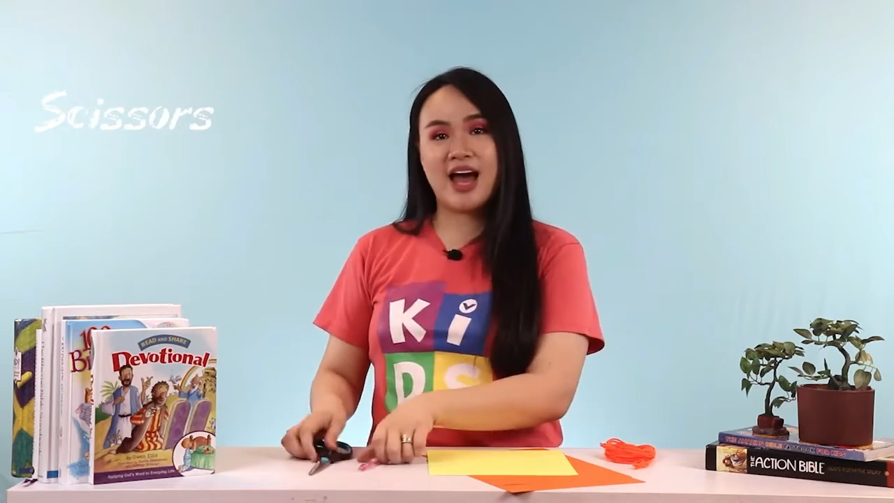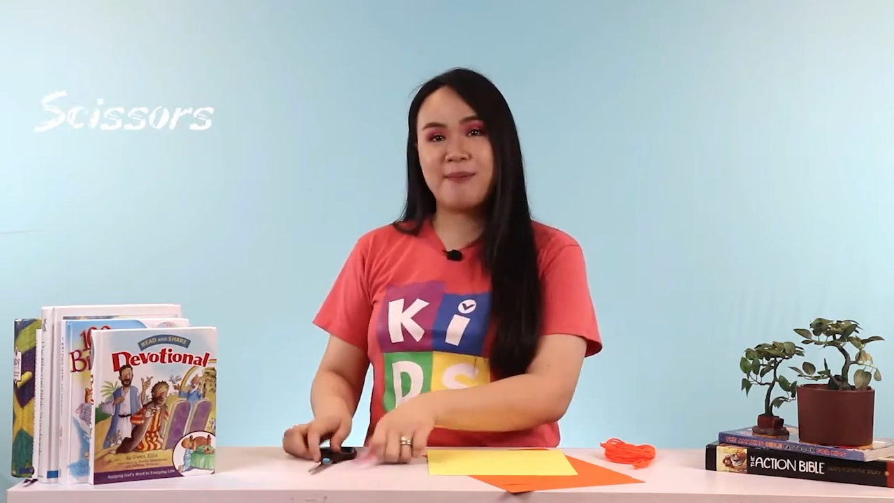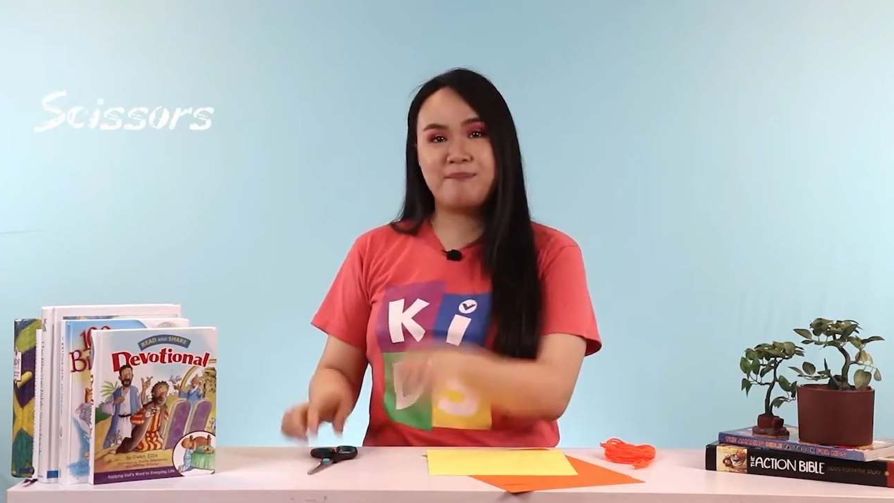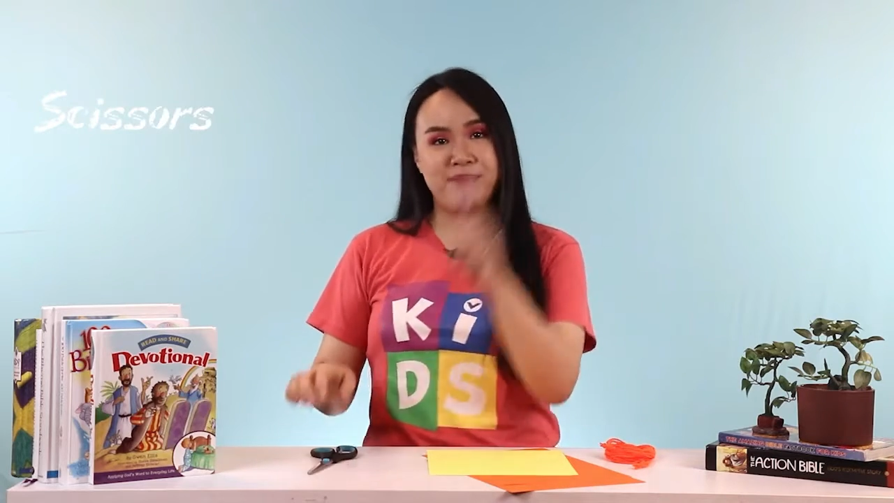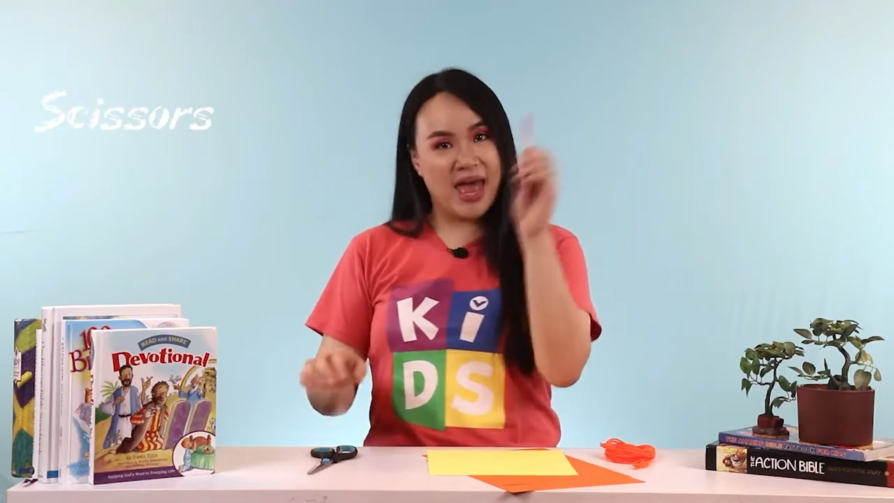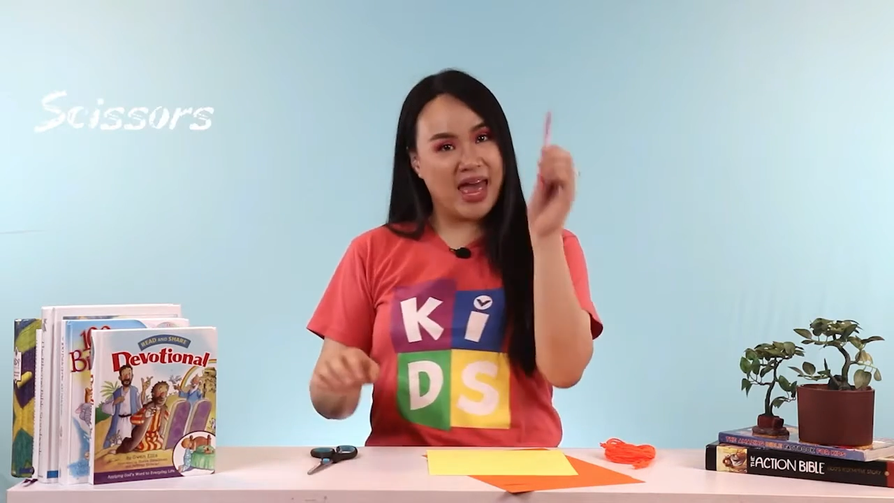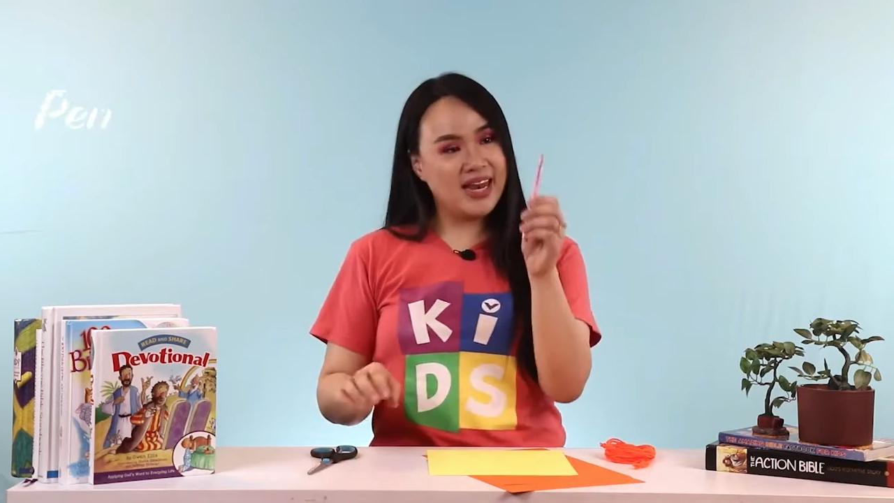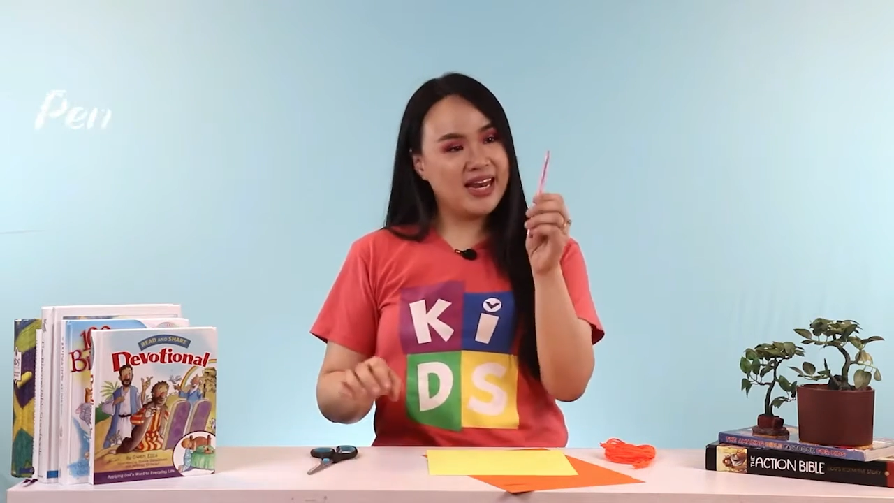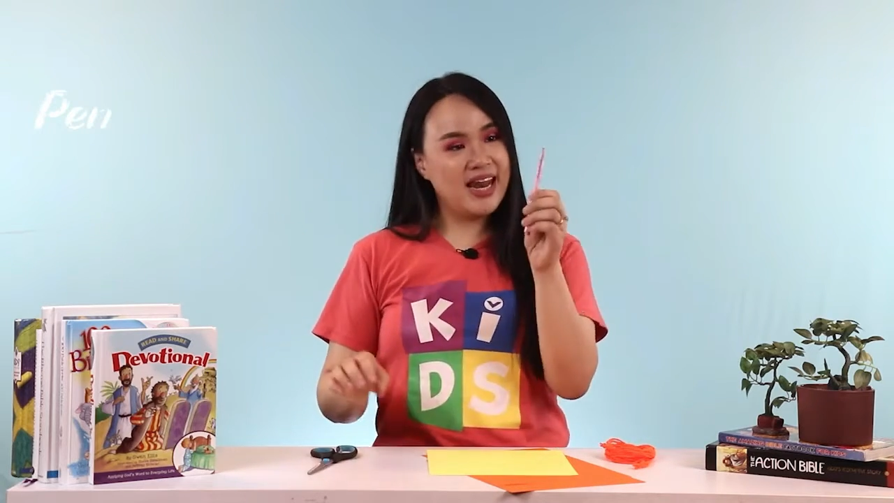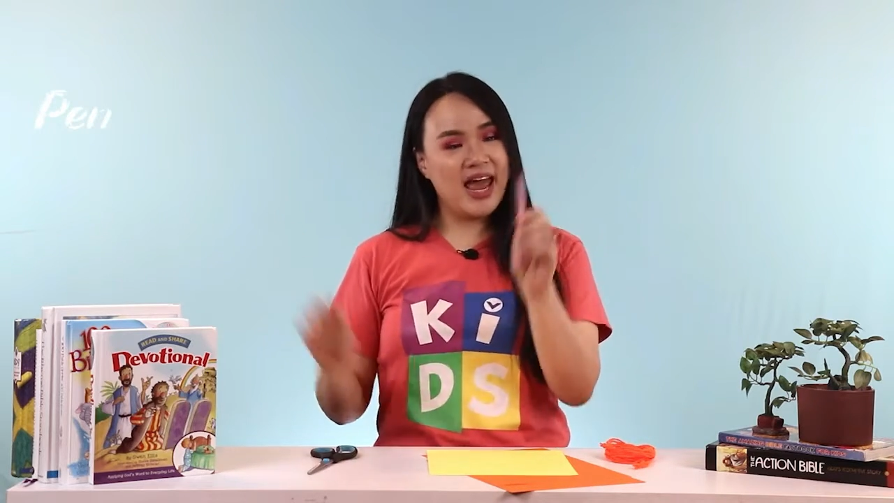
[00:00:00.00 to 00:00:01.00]
a
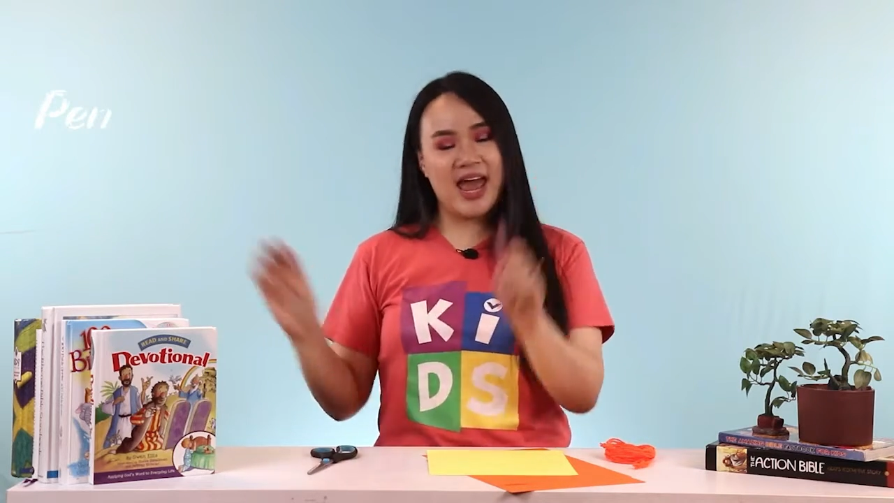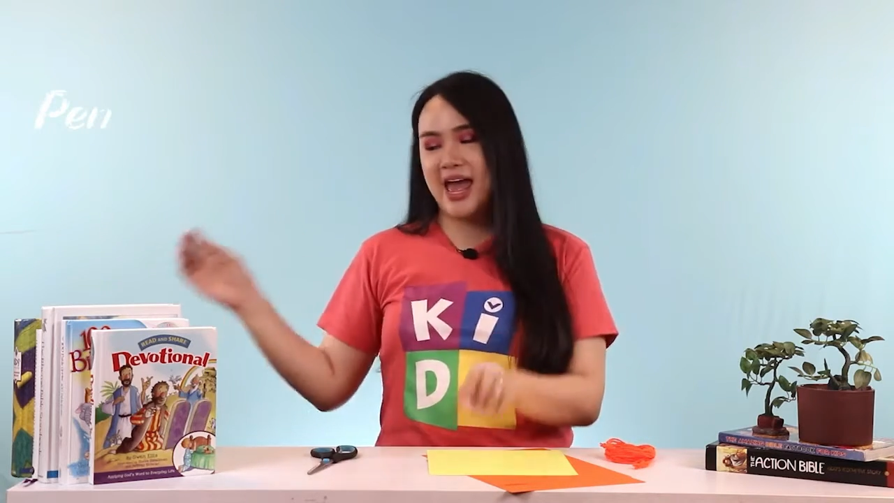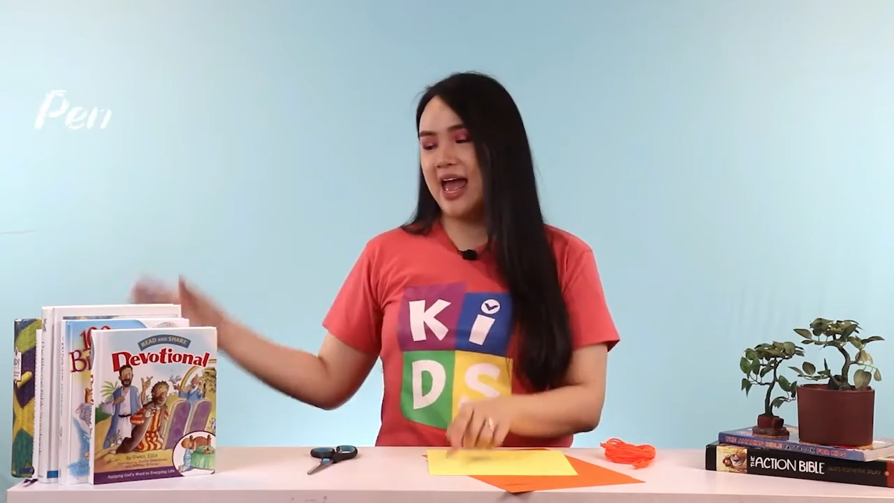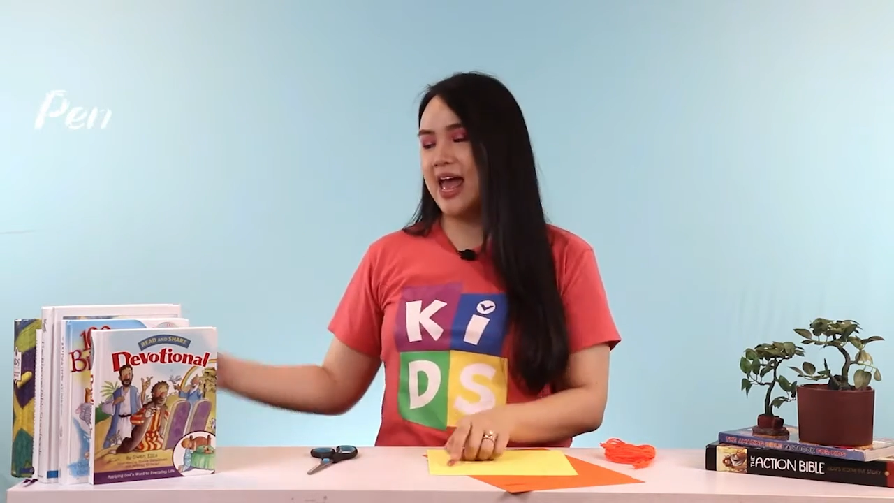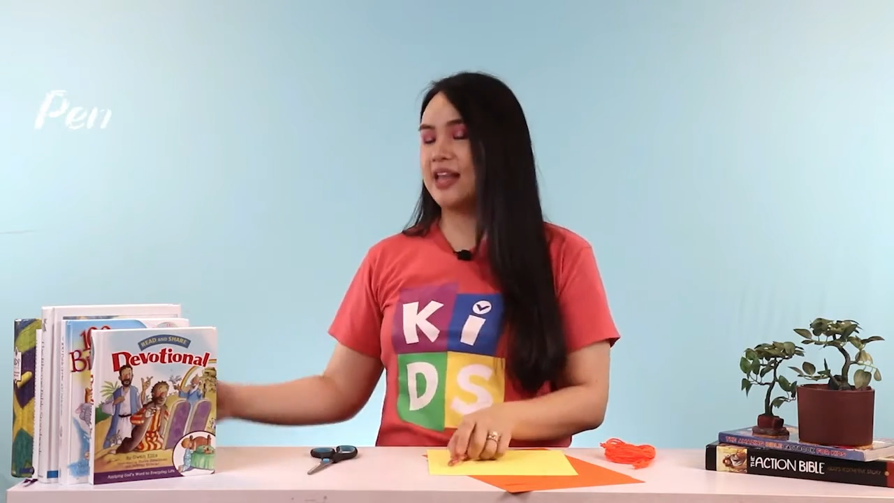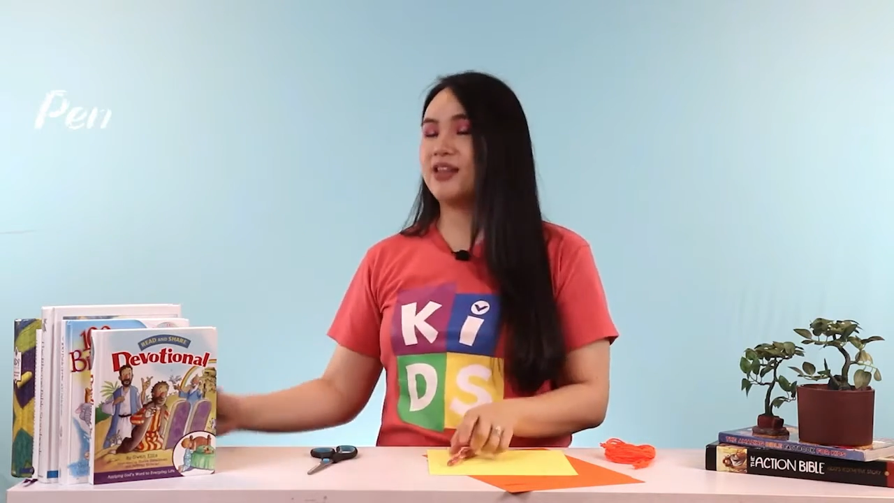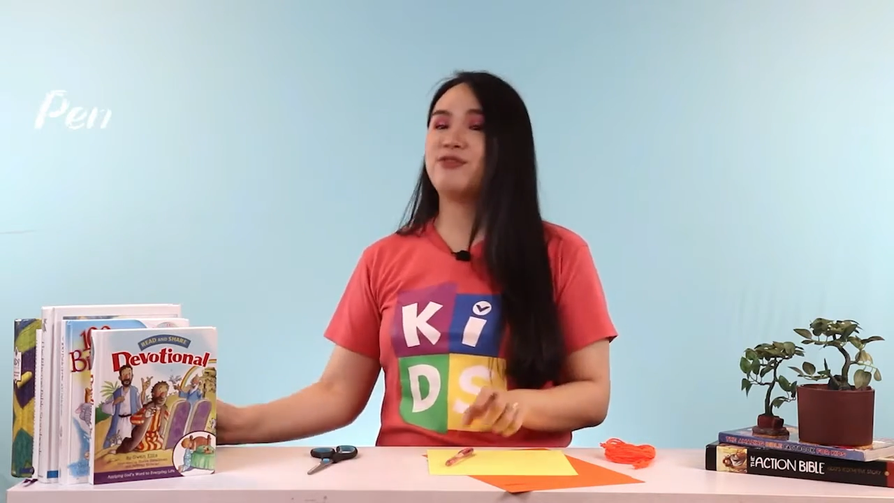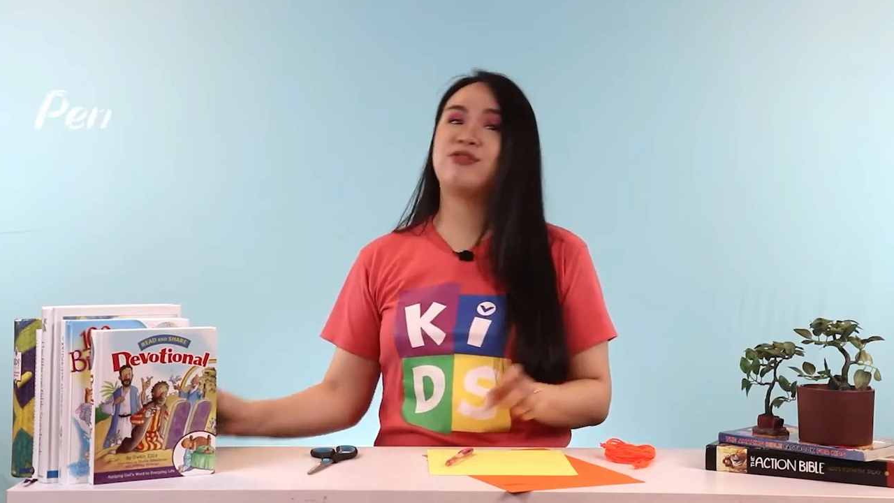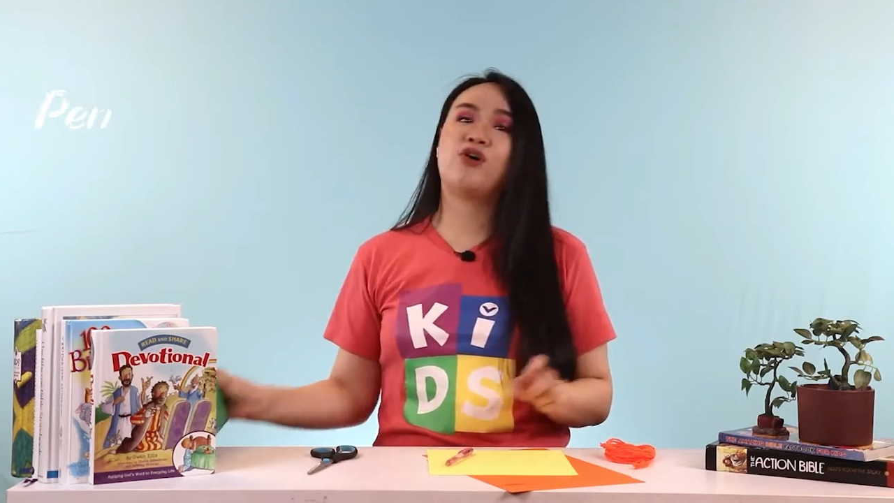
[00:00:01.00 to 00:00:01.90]
pen, and of